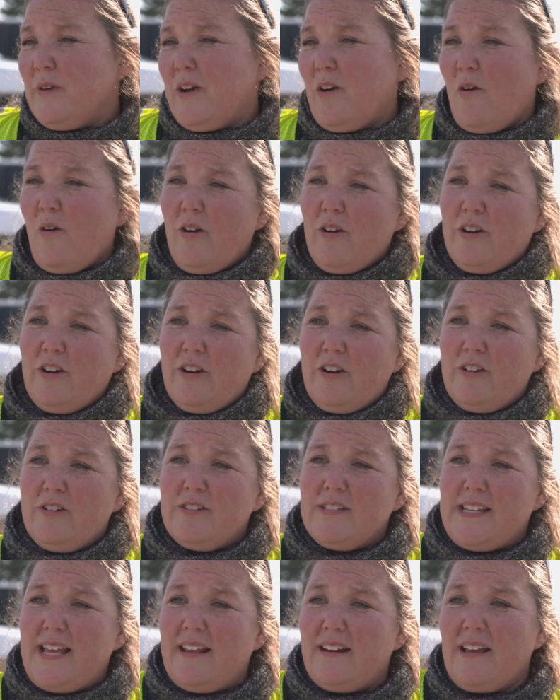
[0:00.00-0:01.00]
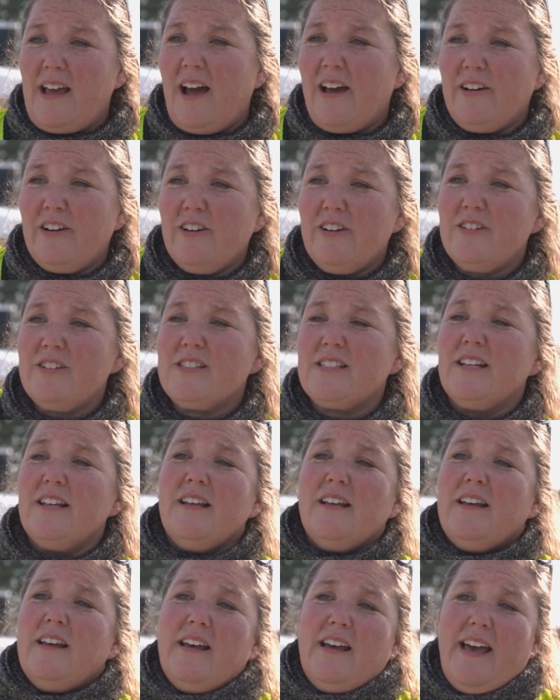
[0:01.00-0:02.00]
recorders, and cutters
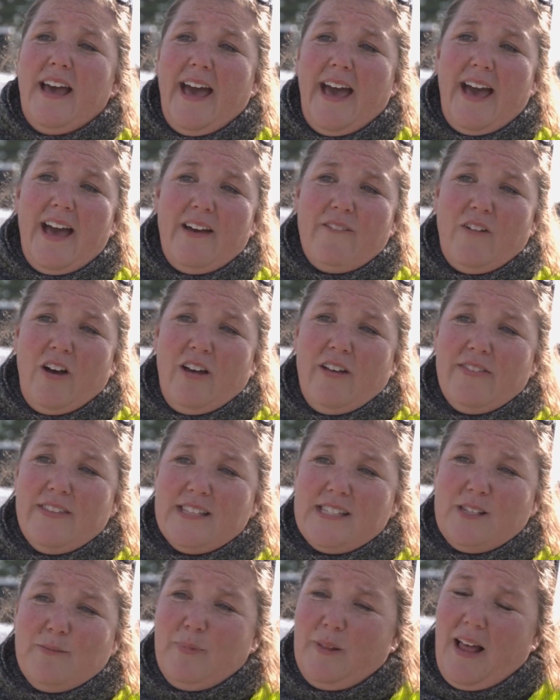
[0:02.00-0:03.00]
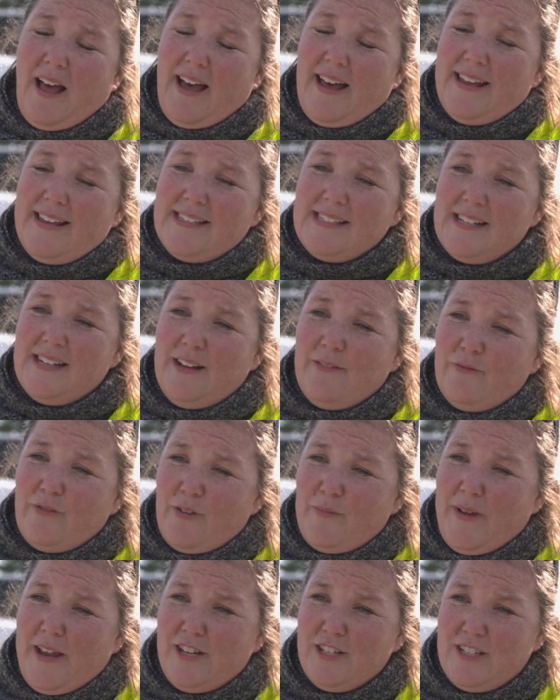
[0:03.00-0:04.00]
have all the supplies and
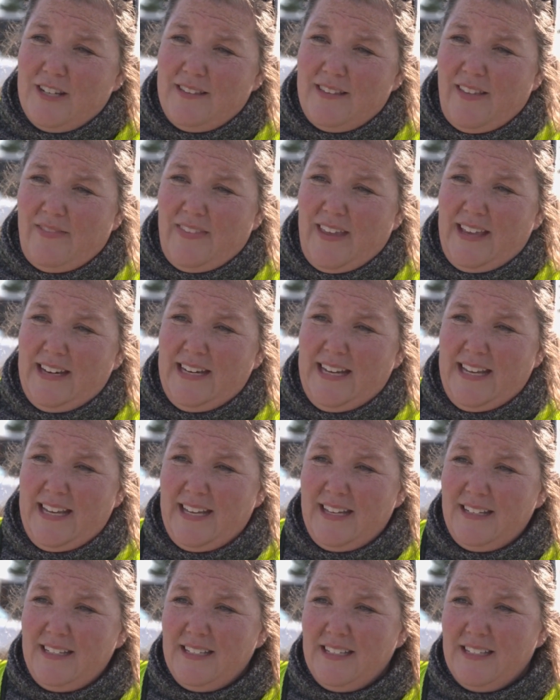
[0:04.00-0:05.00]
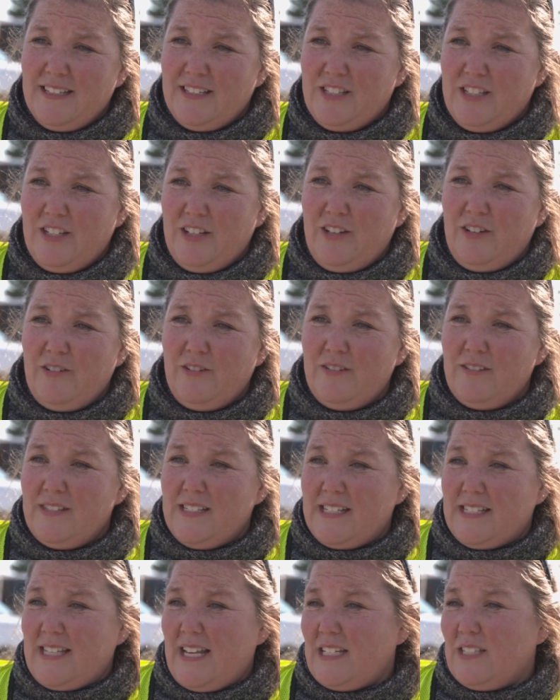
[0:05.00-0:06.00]
information that they need to
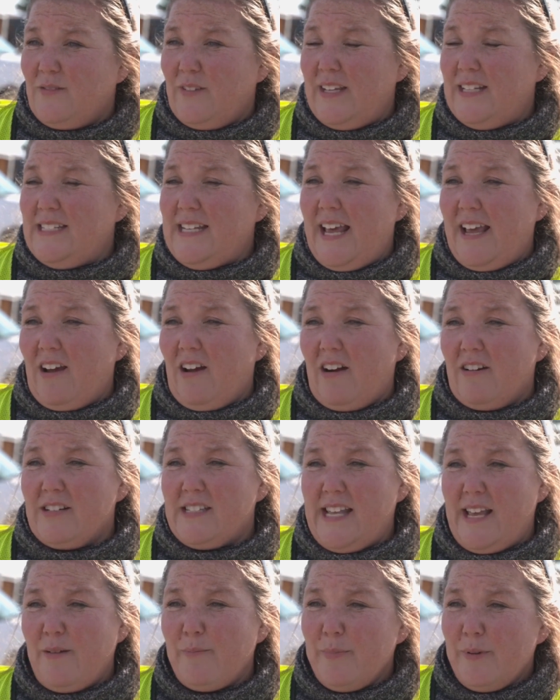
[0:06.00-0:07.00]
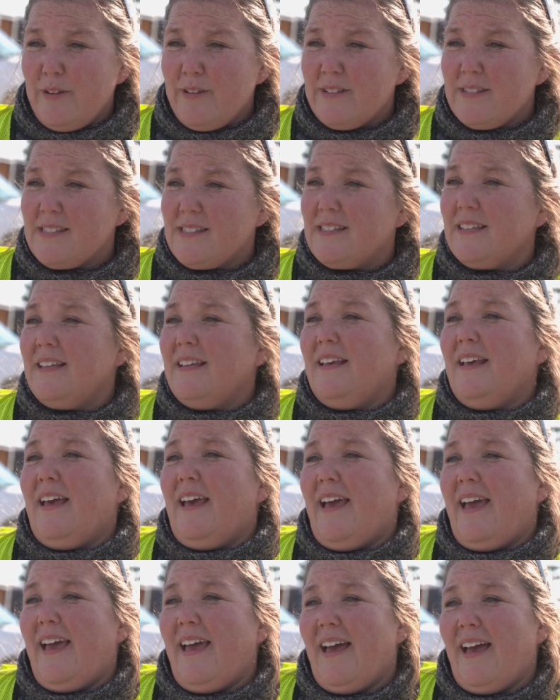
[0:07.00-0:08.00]
successfully take our samples
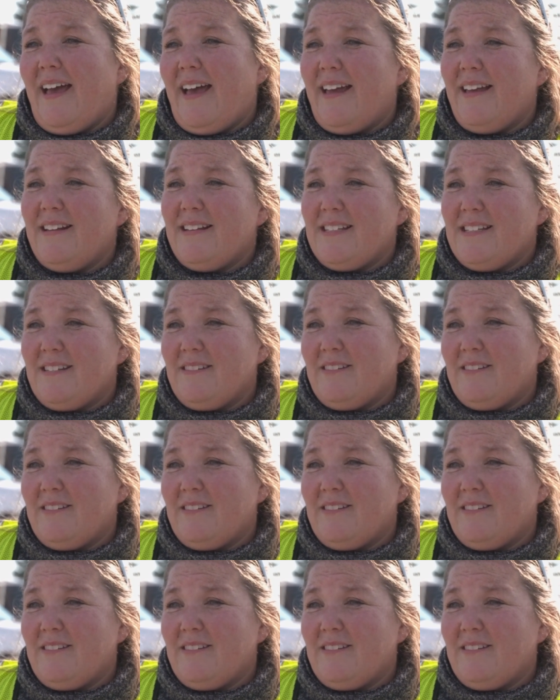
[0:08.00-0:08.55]
and